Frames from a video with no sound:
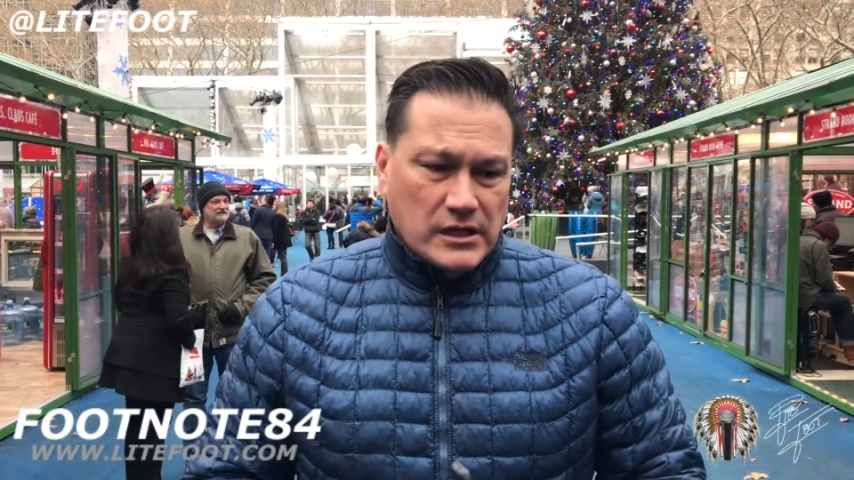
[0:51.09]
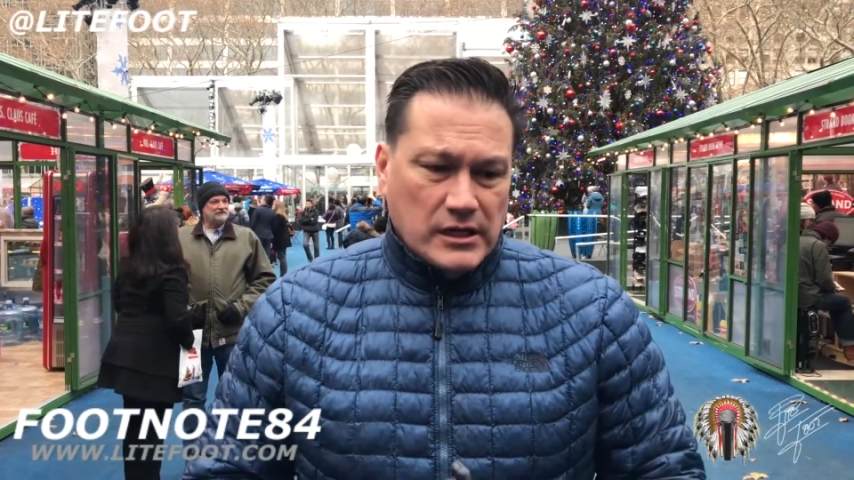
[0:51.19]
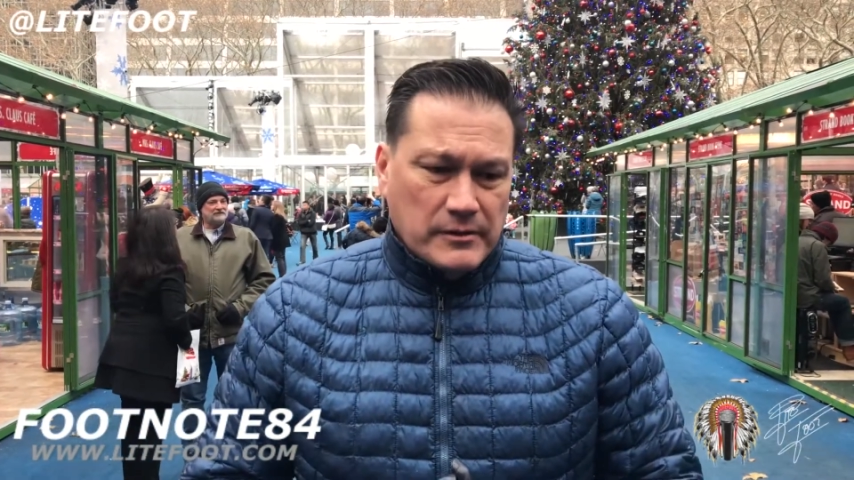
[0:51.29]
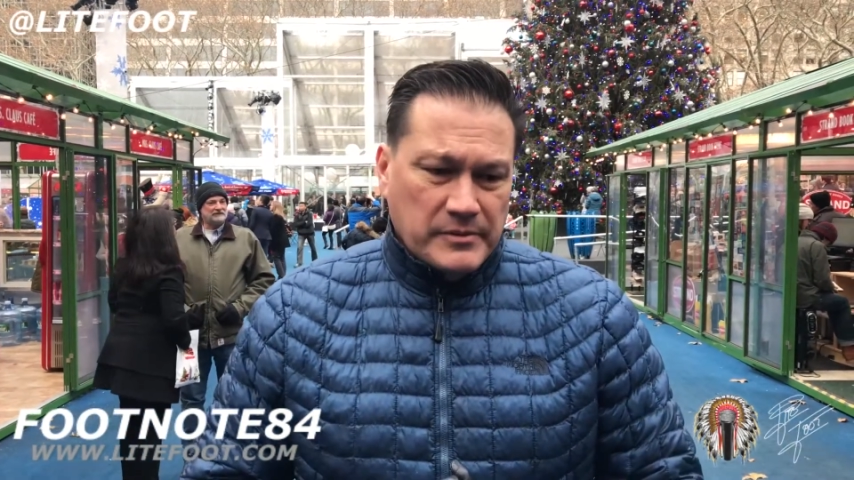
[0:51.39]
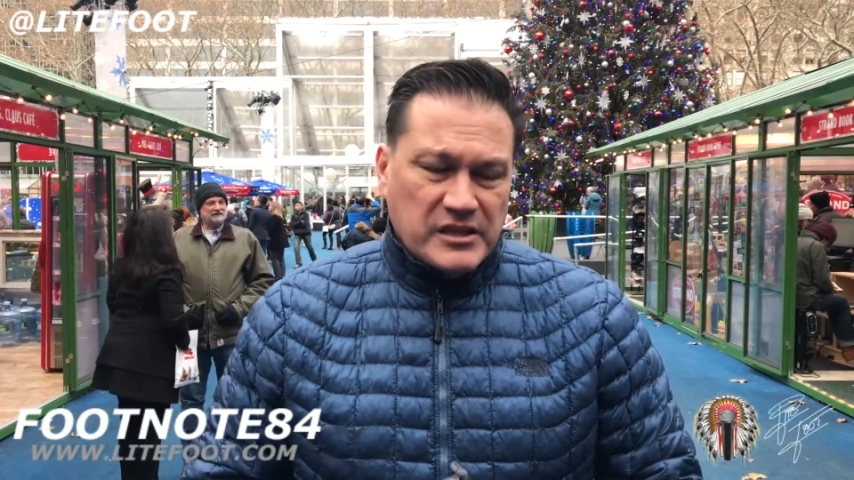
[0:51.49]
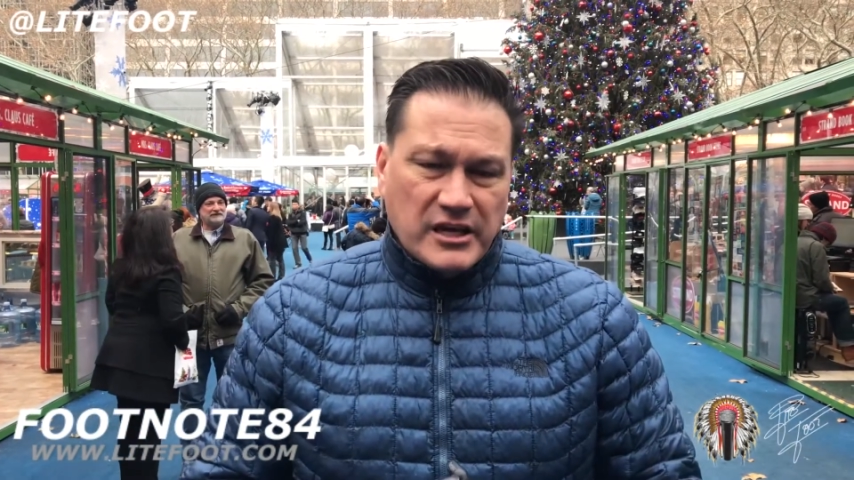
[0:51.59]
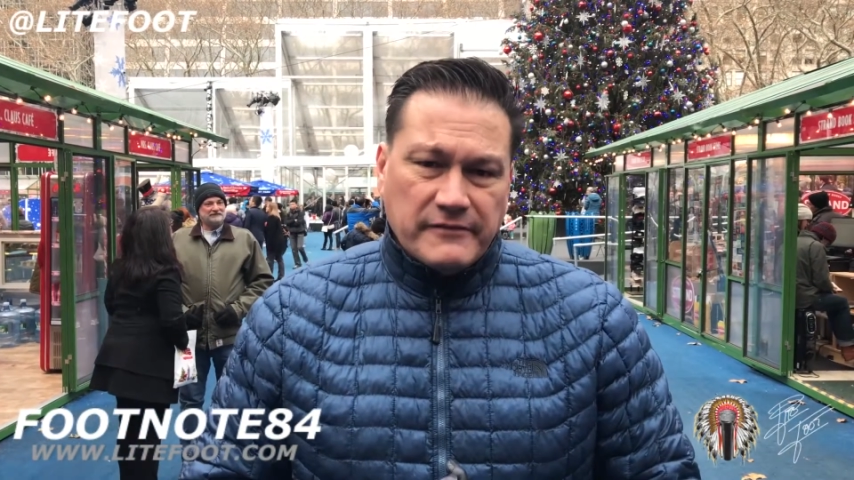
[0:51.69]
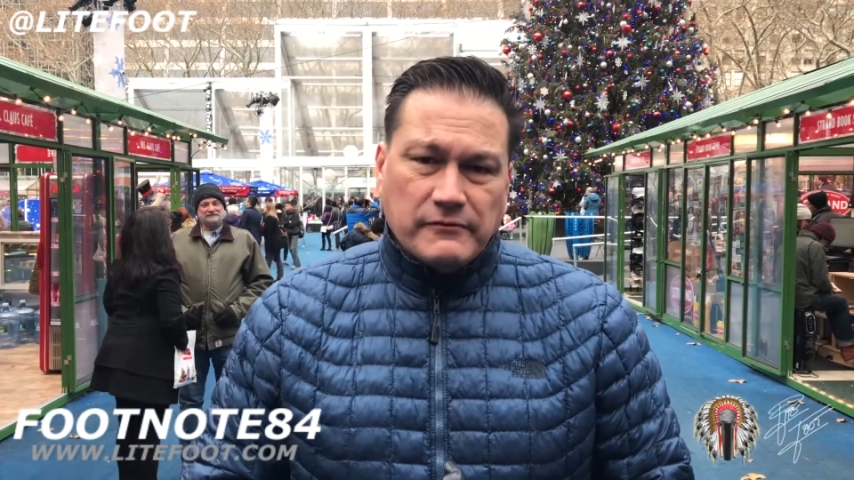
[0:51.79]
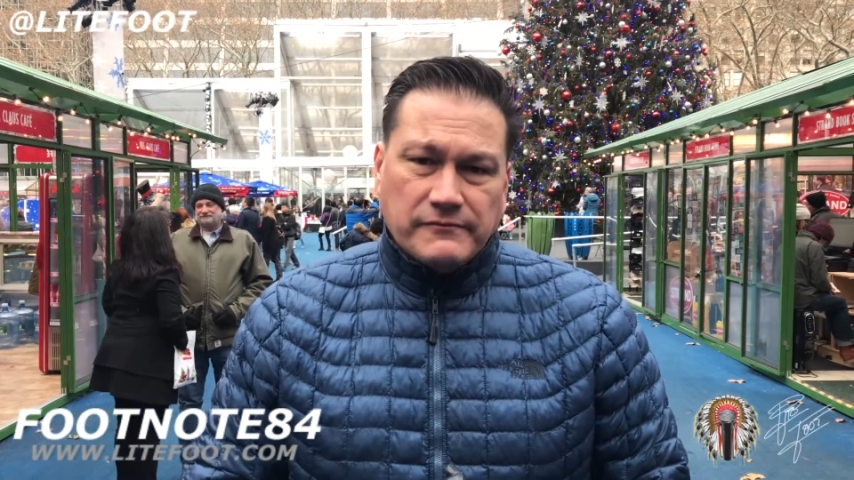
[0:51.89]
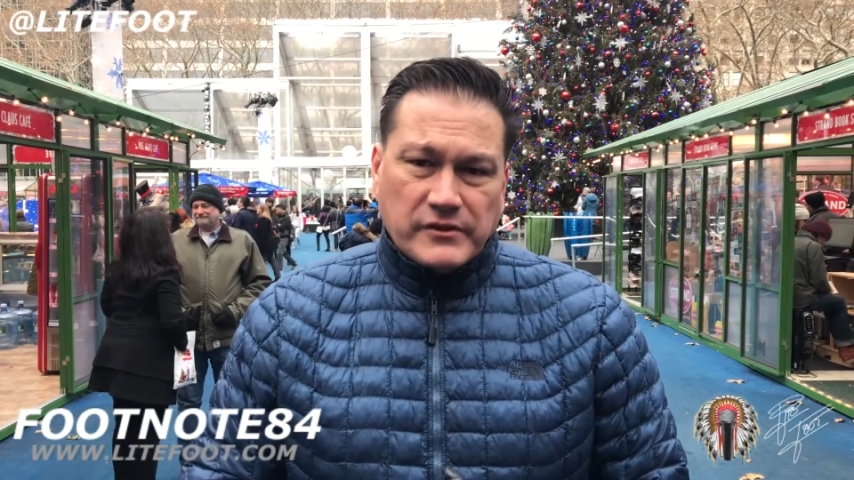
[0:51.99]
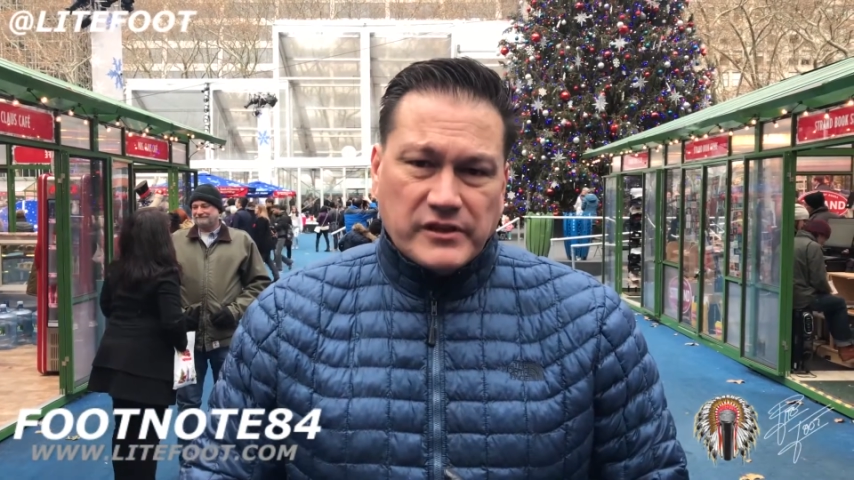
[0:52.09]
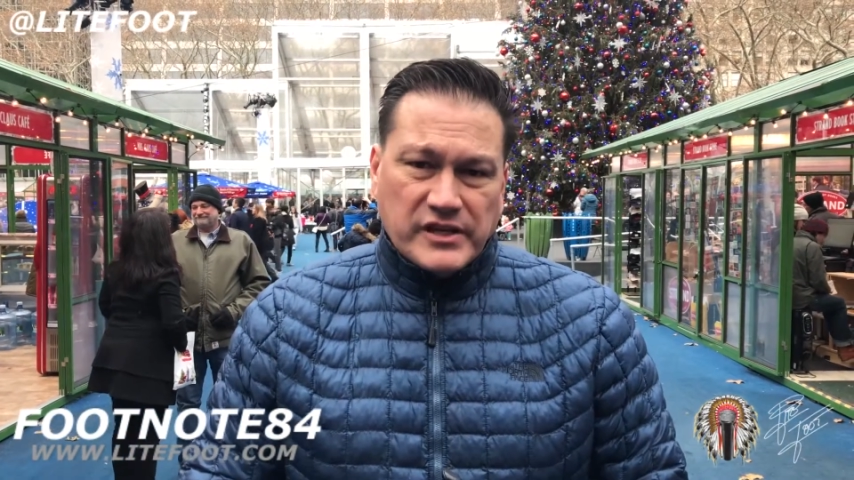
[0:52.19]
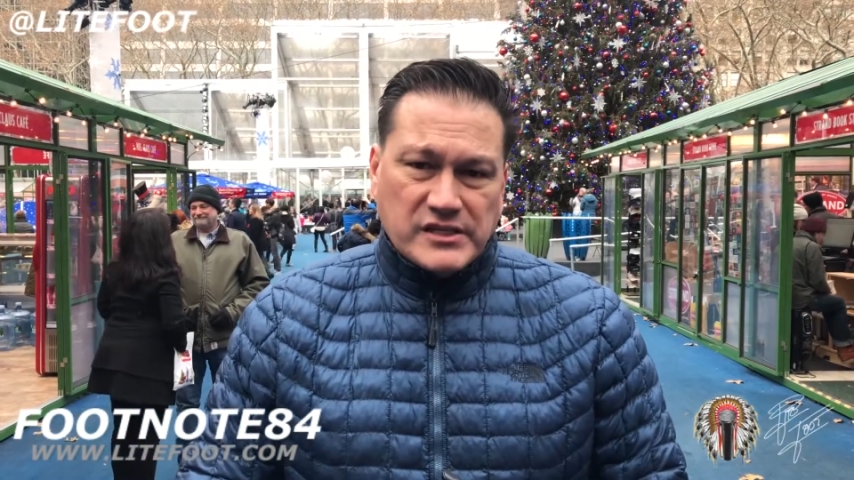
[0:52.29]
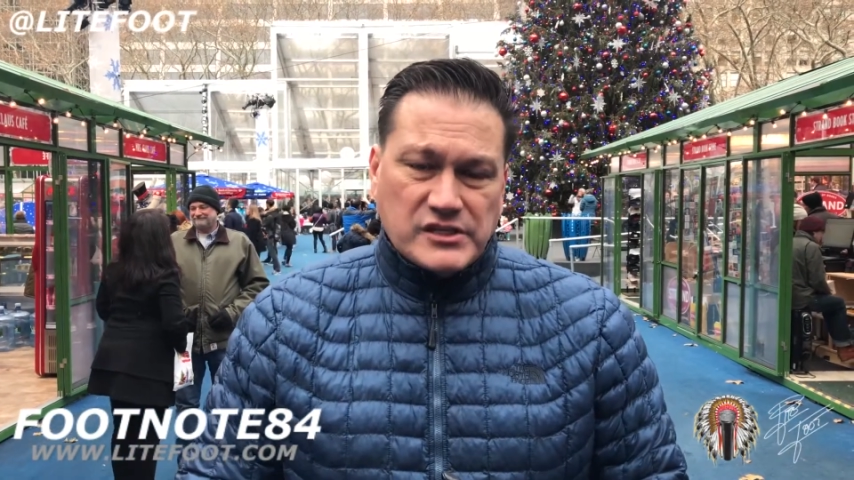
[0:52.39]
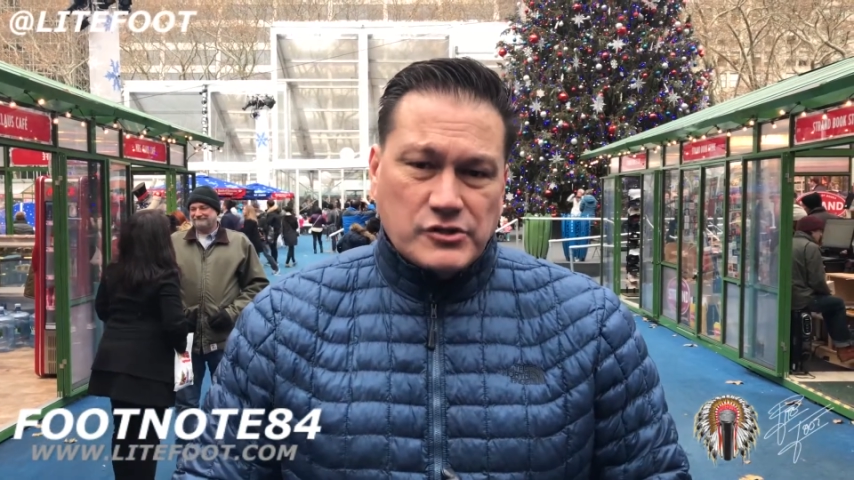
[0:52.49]
Uh, be thankful for the
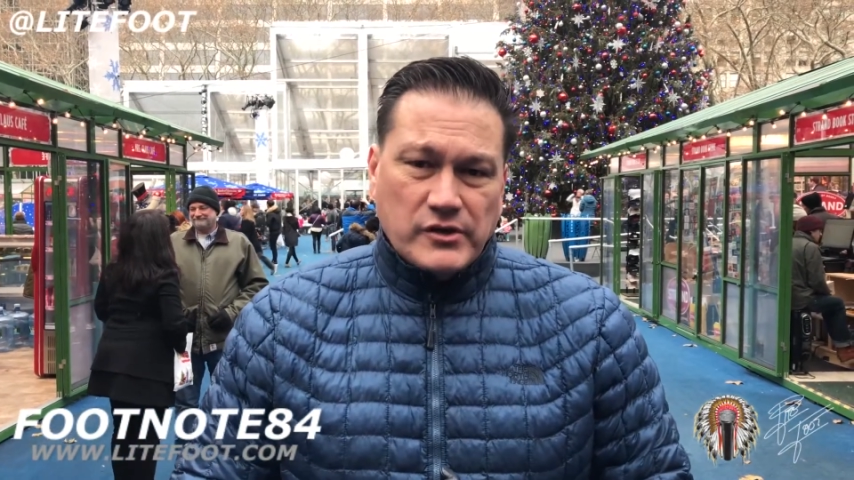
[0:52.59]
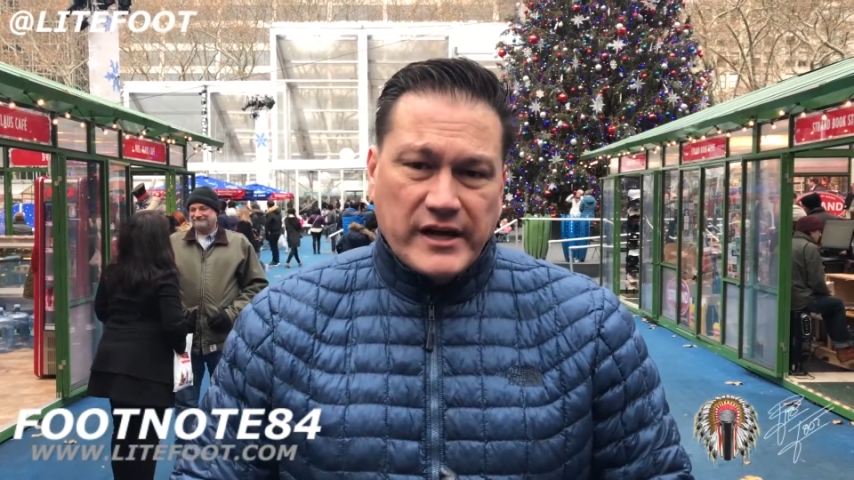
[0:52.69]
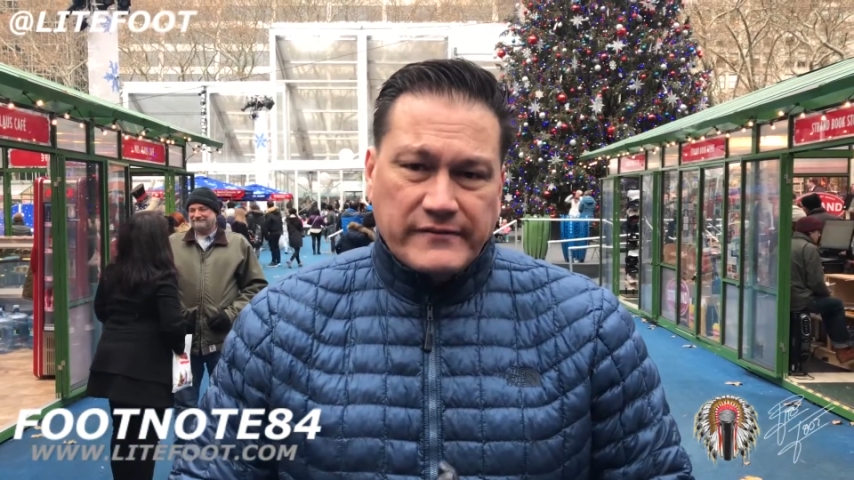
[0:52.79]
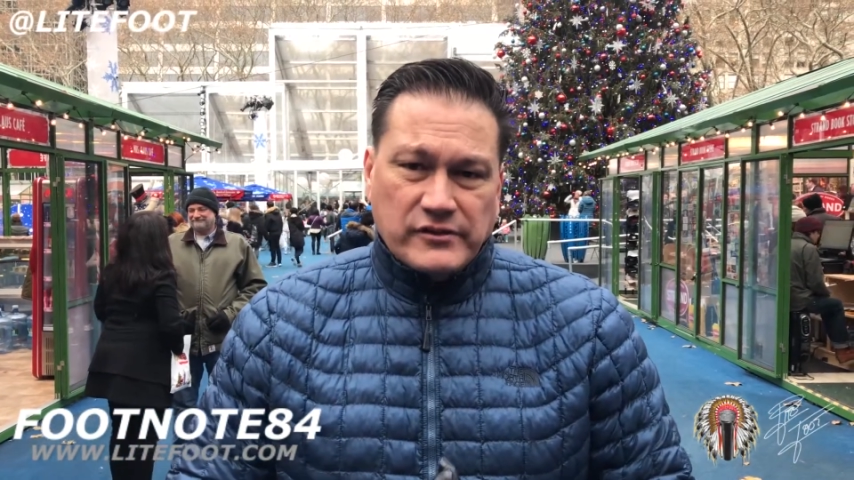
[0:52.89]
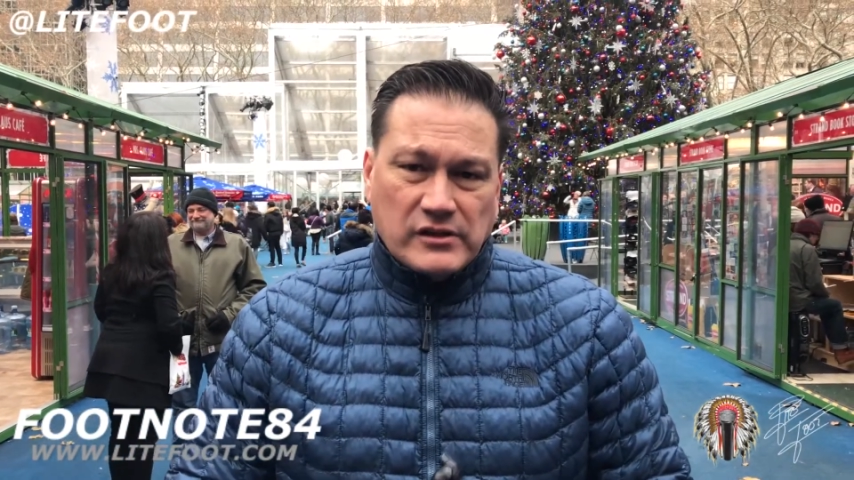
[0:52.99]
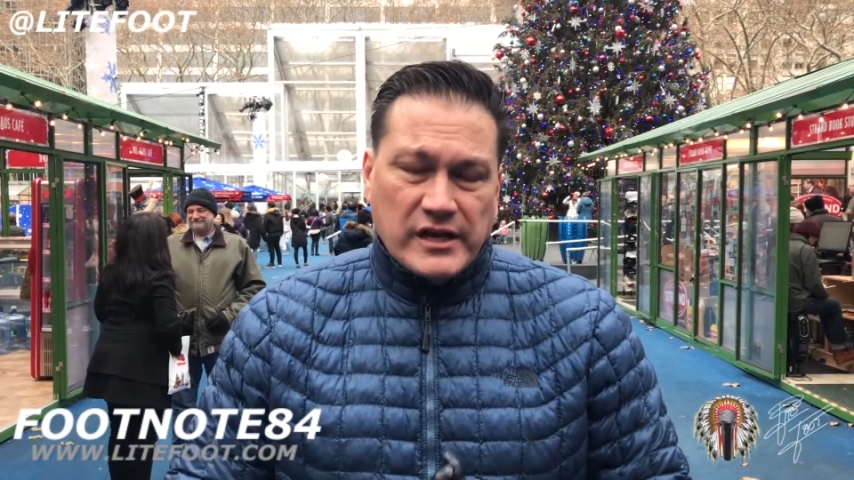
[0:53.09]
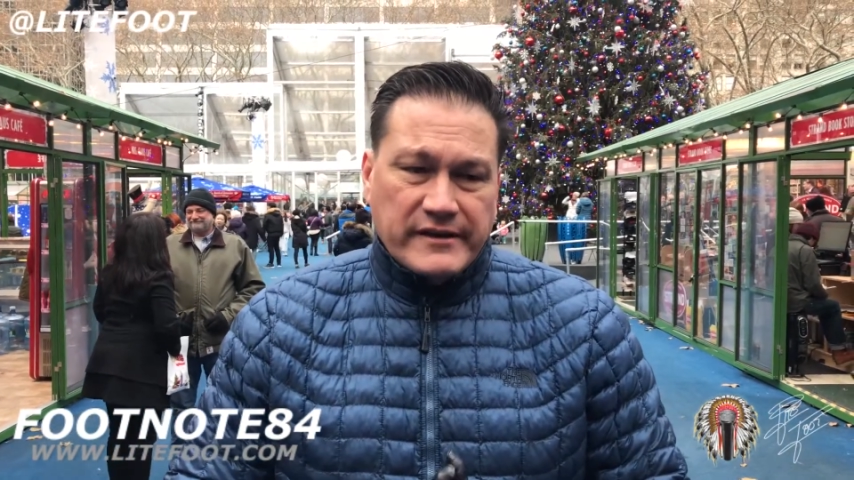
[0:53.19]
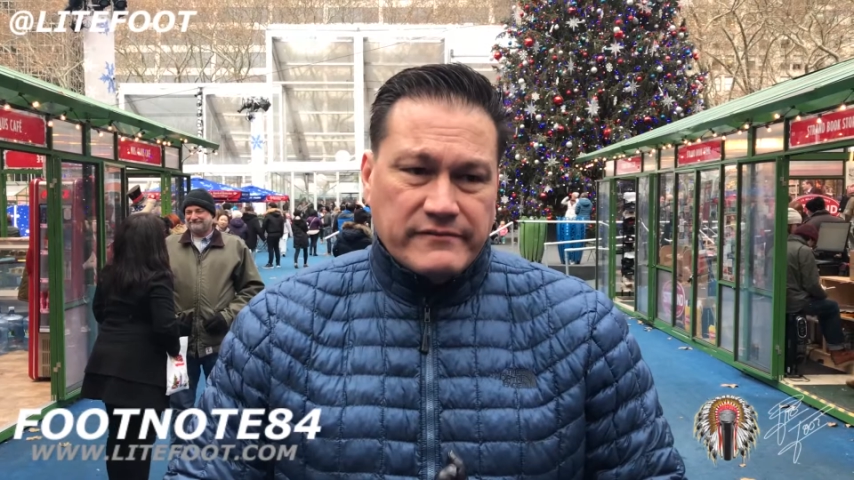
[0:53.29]
things that you have in your life